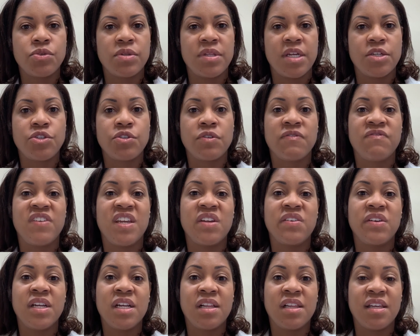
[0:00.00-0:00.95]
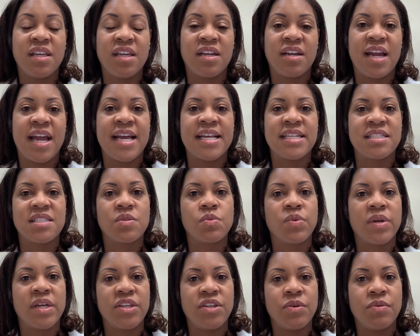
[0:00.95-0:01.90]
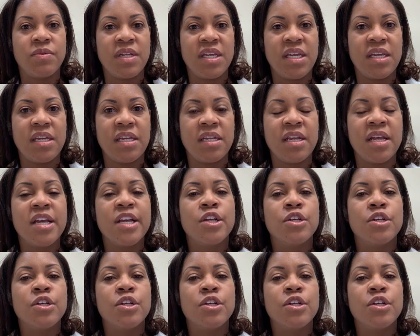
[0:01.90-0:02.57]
that you're very clear as to what you need